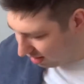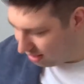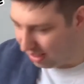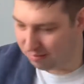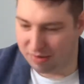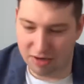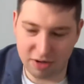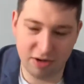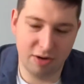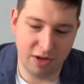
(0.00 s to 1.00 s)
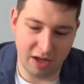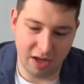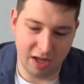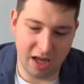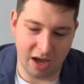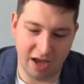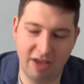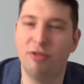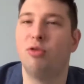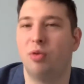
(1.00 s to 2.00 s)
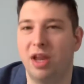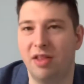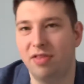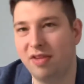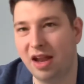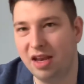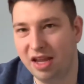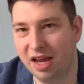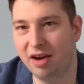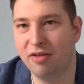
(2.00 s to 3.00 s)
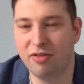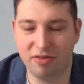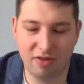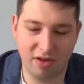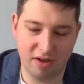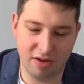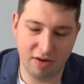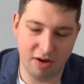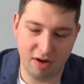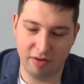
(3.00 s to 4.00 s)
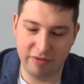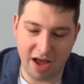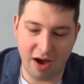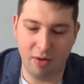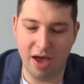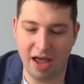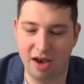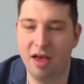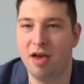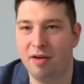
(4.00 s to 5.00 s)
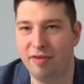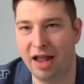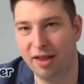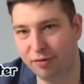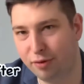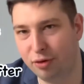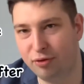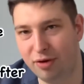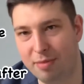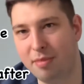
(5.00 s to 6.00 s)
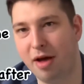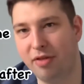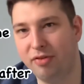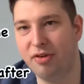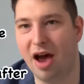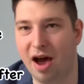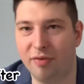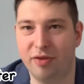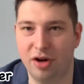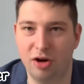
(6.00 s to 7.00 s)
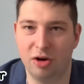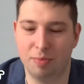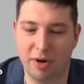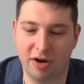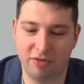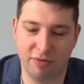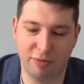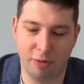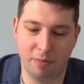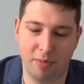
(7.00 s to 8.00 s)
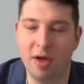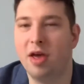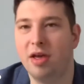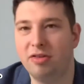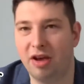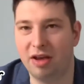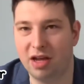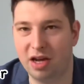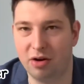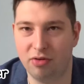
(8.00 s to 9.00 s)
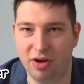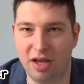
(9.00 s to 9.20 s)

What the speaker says: let me look, issued within 10 years of now and valid for 3 months after your departure from Schengen country.